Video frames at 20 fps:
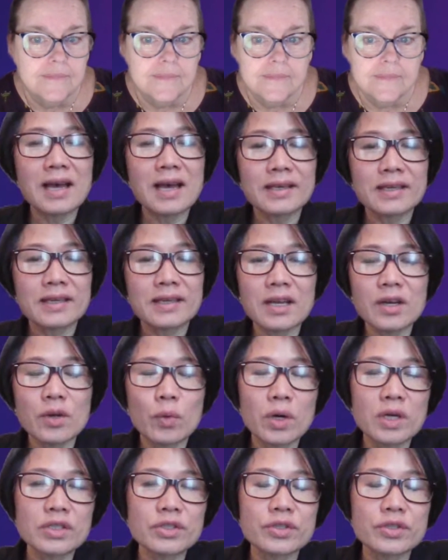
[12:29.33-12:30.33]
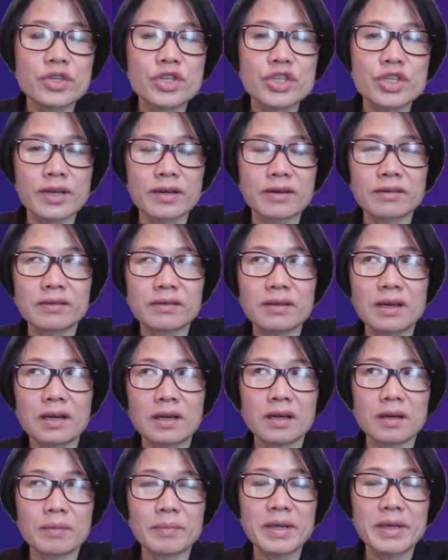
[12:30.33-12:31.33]
I kind of want to share,
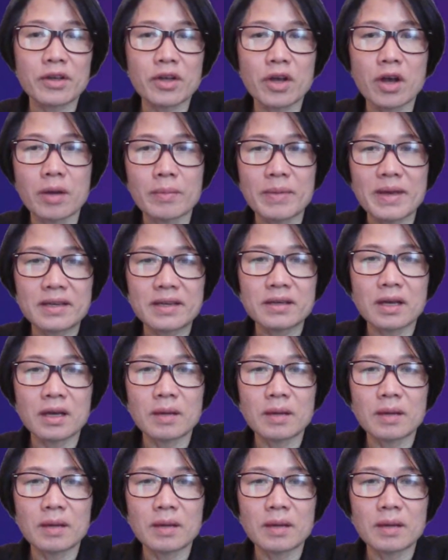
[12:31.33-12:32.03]
make a comment